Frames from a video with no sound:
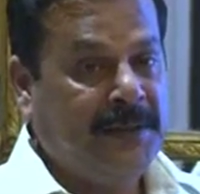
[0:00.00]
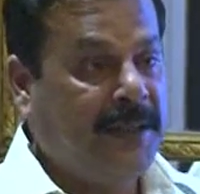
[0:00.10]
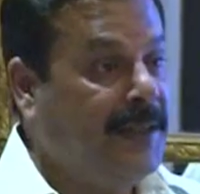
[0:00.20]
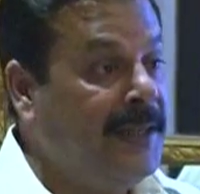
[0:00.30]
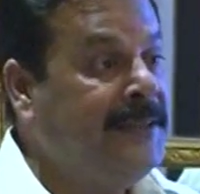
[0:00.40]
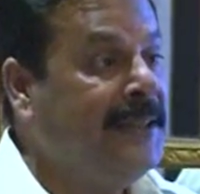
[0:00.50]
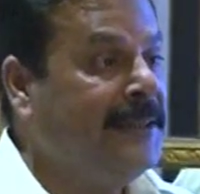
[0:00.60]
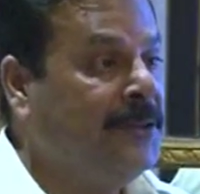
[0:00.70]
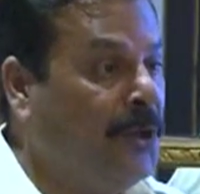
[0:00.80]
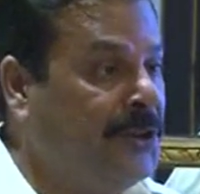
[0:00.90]
The girls
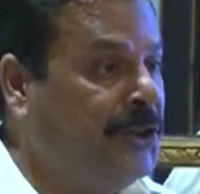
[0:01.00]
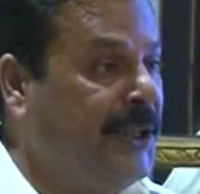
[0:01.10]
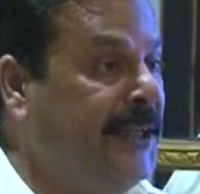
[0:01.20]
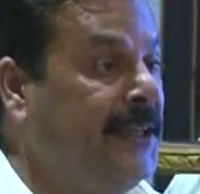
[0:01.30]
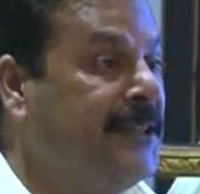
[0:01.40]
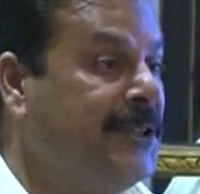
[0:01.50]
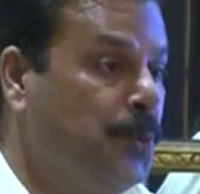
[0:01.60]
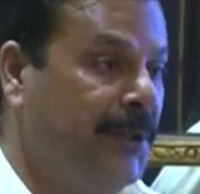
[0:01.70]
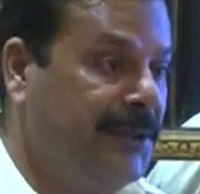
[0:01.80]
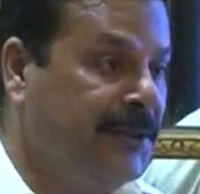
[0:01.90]
are not sharing
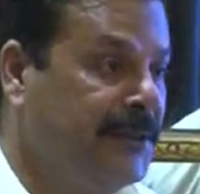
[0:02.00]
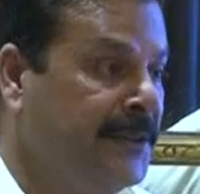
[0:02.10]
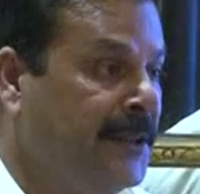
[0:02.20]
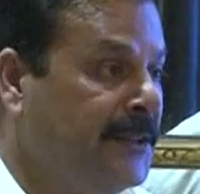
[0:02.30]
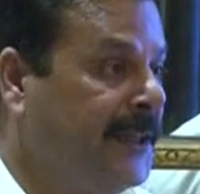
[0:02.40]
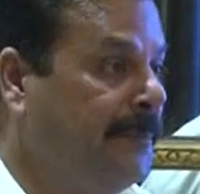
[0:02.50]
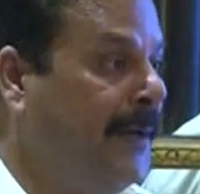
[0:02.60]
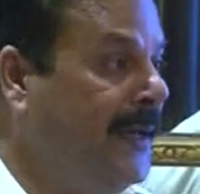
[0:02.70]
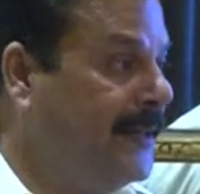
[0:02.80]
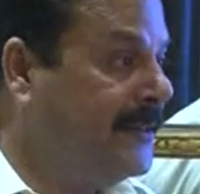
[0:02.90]
this with their
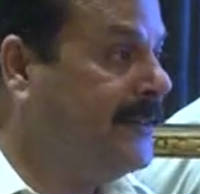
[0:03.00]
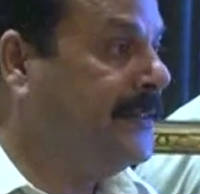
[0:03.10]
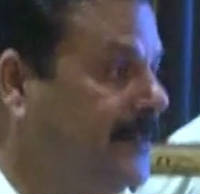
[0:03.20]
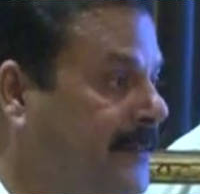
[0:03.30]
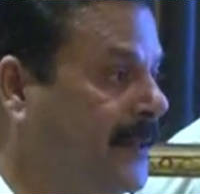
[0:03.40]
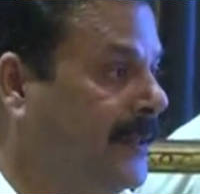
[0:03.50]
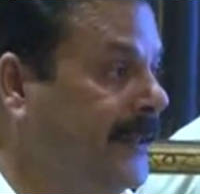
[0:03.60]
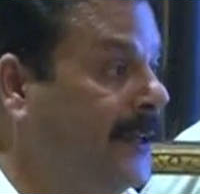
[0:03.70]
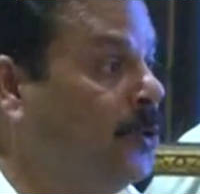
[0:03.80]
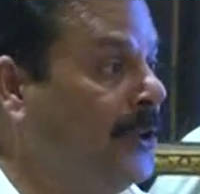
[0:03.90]
parents.
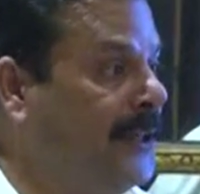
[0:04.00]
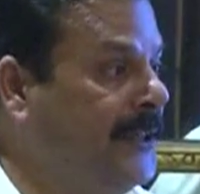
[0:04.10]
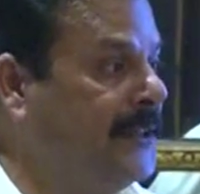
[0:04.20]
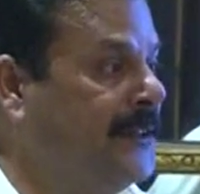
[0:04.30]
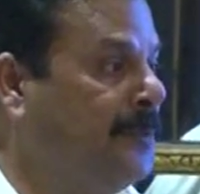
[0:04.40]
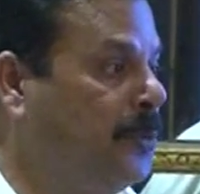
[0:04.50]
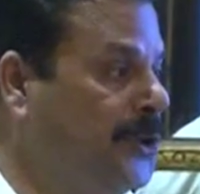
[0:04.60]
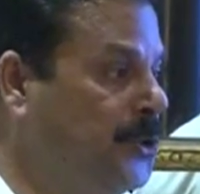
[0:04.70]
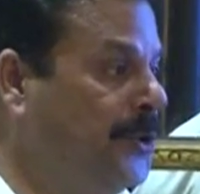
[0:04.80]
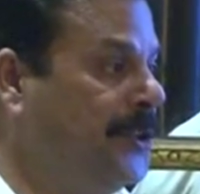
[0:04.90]
They are not getting the
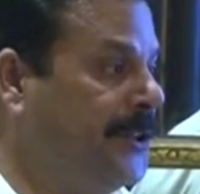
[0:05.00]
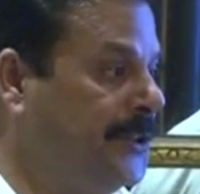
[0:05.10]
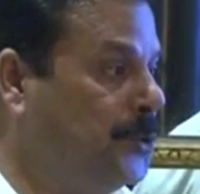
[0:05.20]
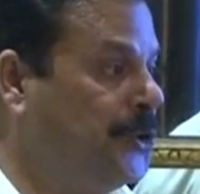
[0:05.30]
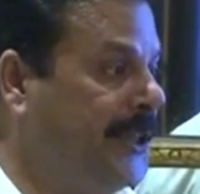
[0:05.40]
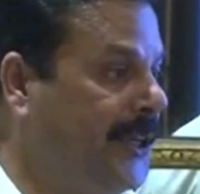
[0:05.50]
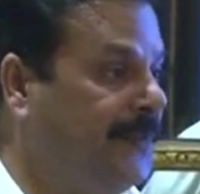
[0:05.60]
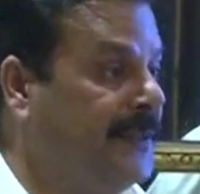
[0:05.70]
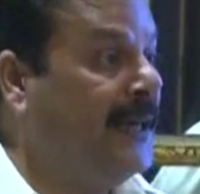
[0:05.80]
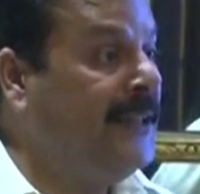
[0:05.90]
opportunity to share
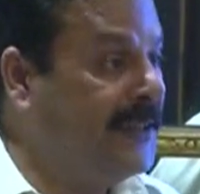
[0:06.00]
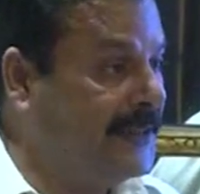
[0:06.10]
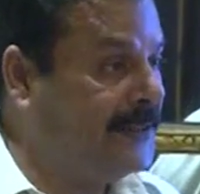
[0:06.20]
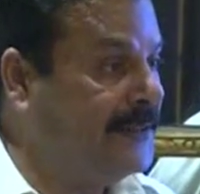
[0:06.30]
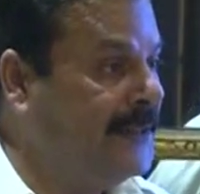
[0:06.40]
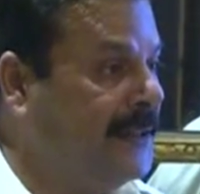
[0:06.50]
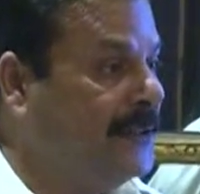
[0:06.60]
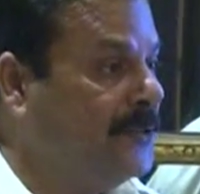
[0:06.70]
with others.